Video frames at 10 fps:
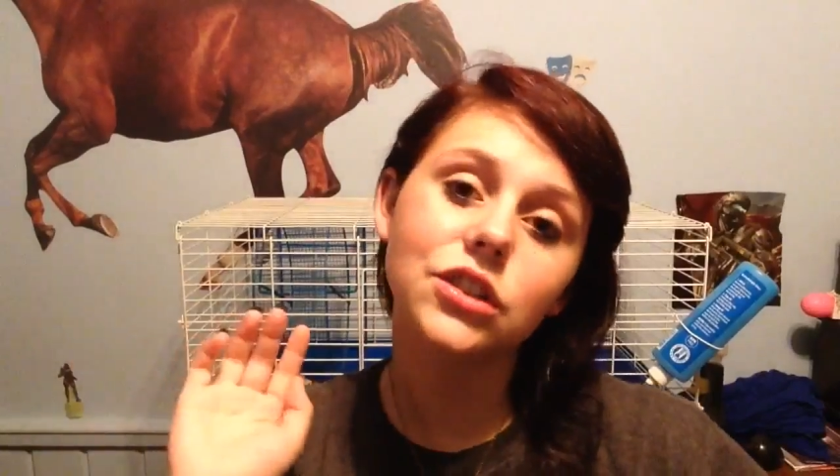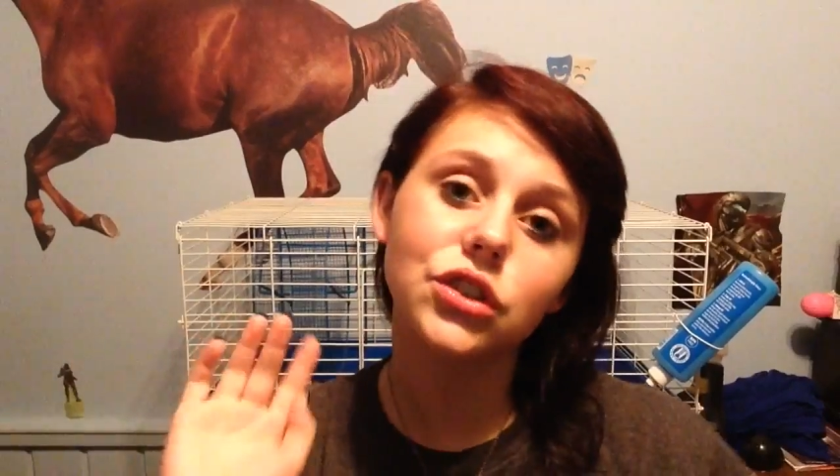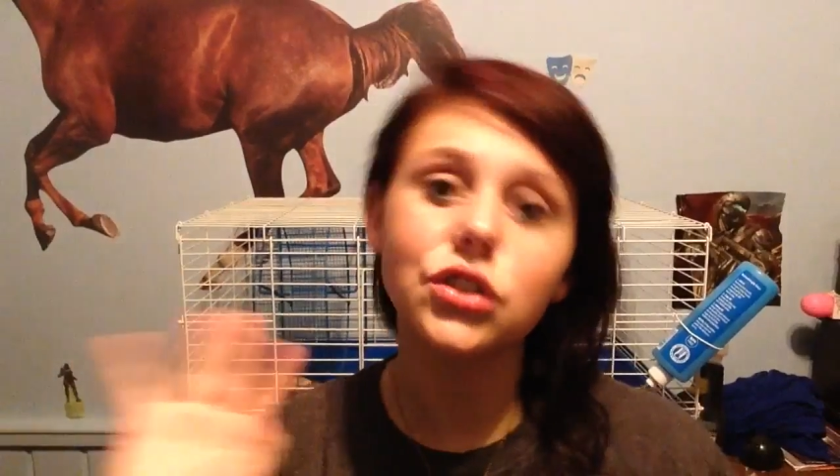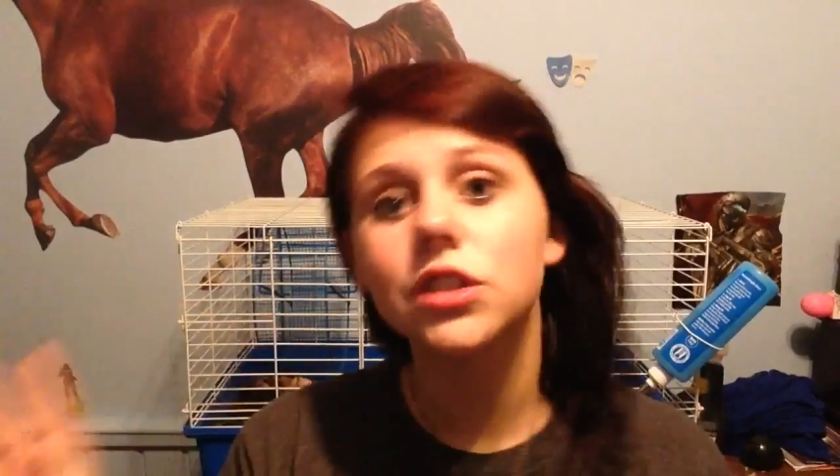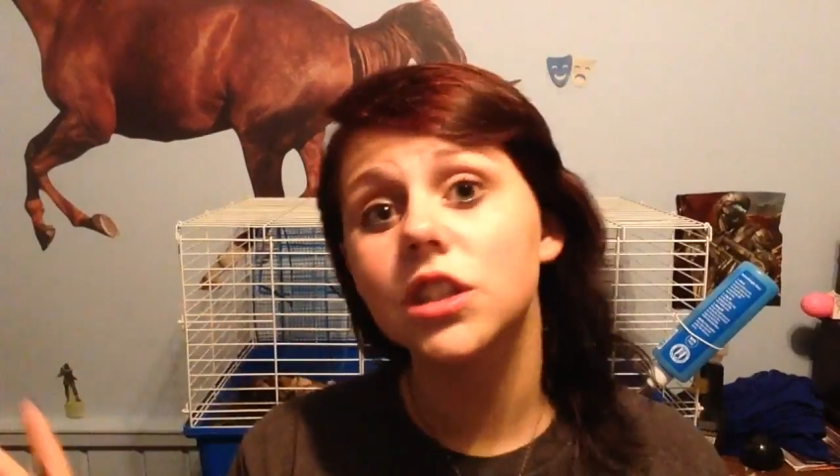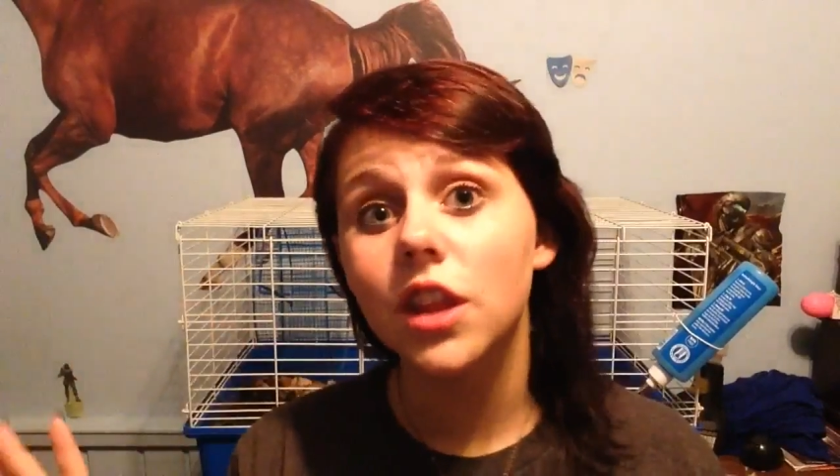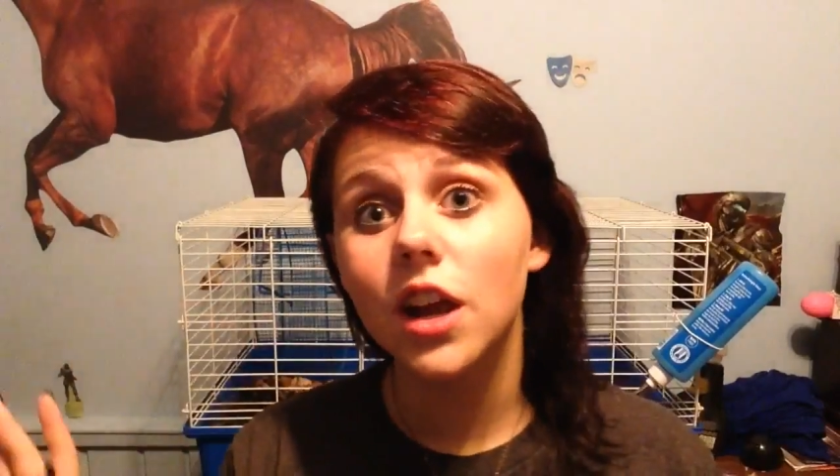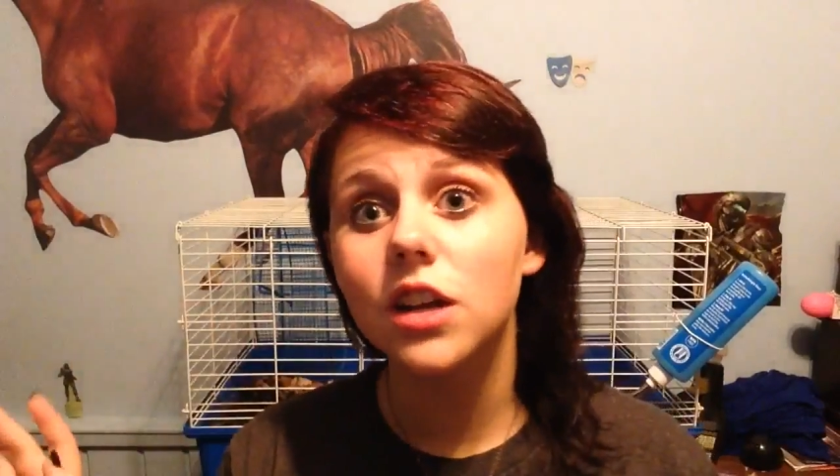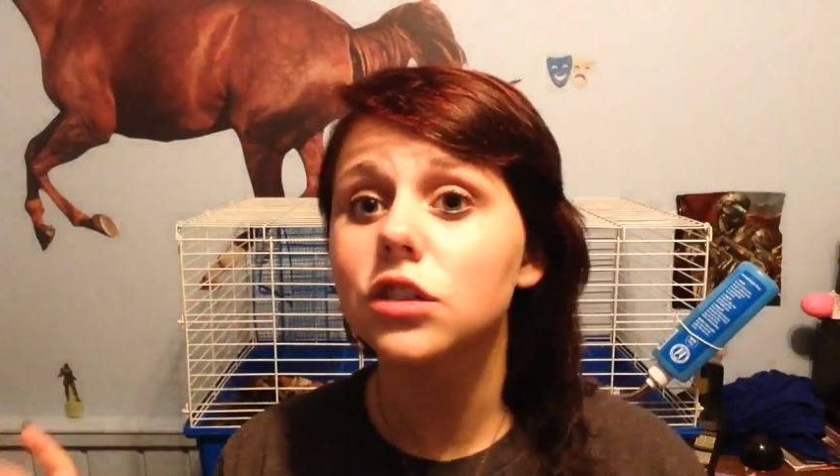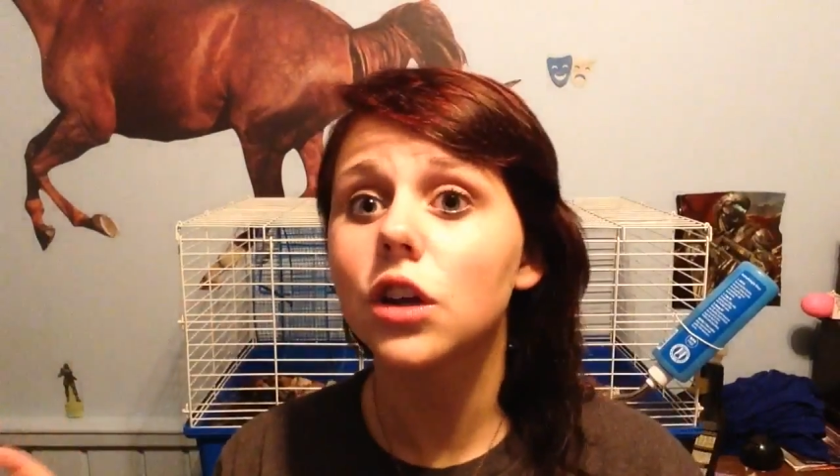just sit
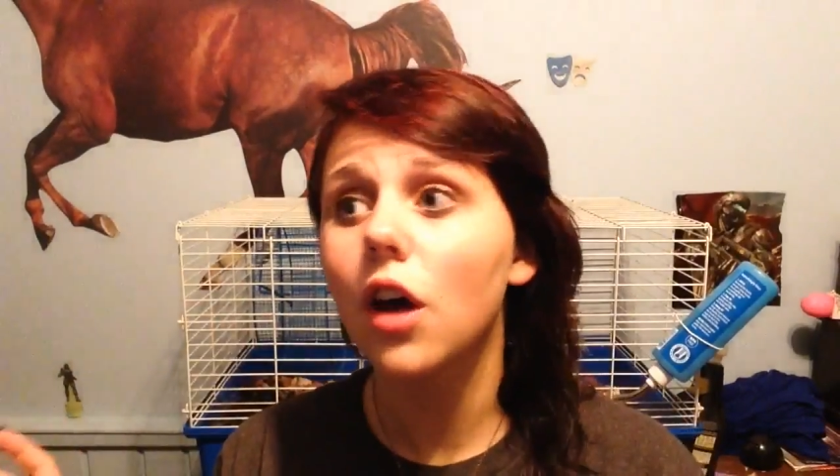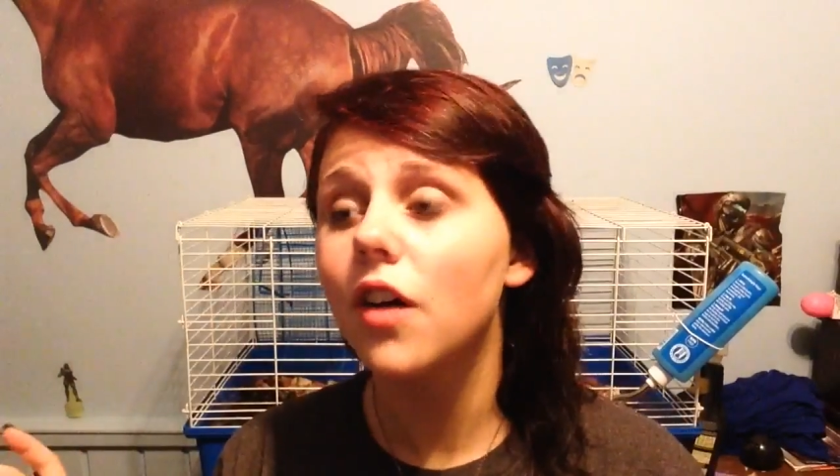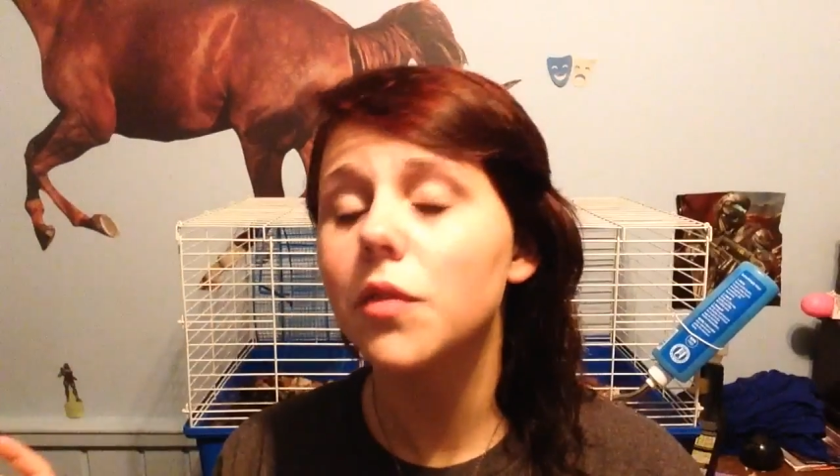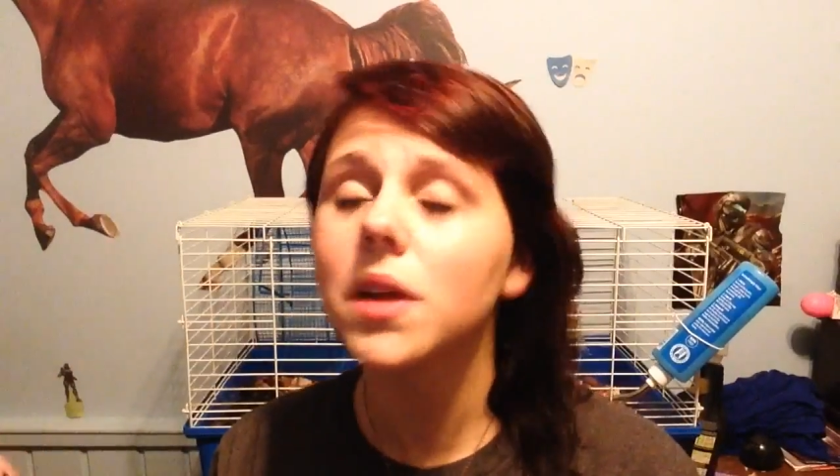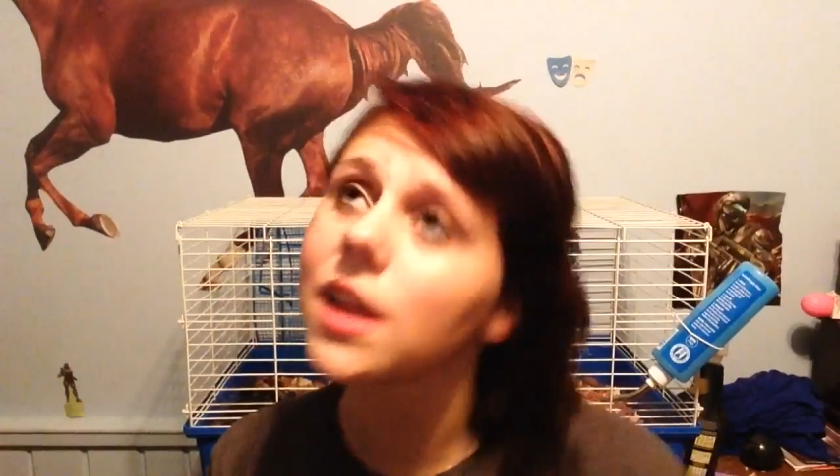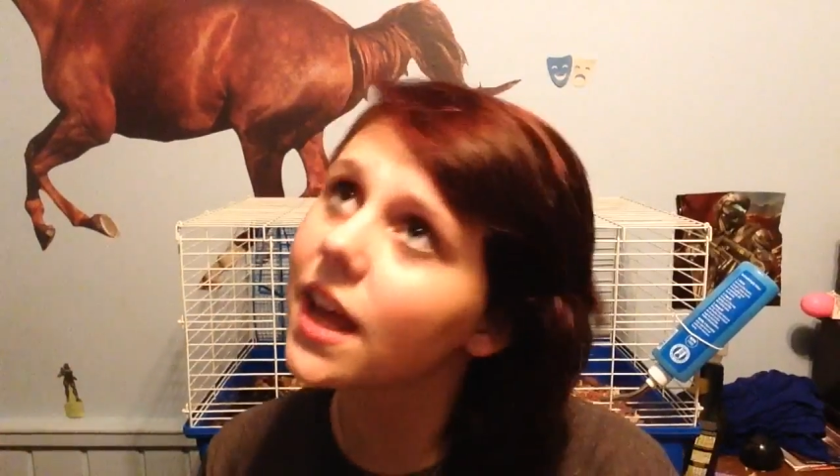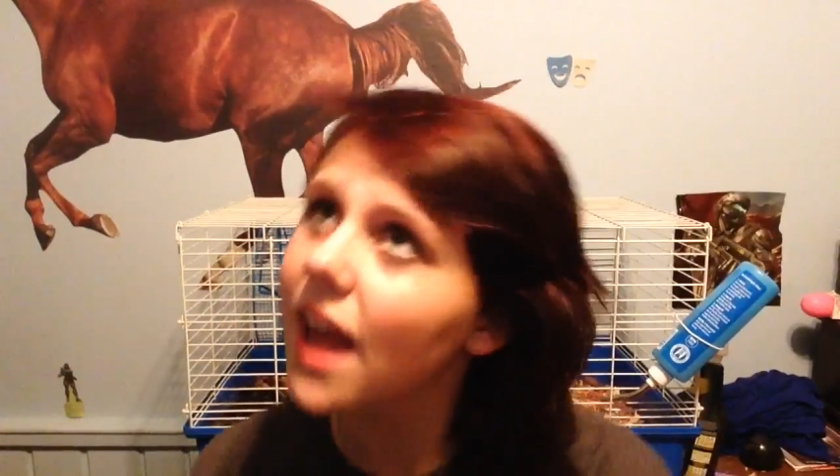there and shake off and be like,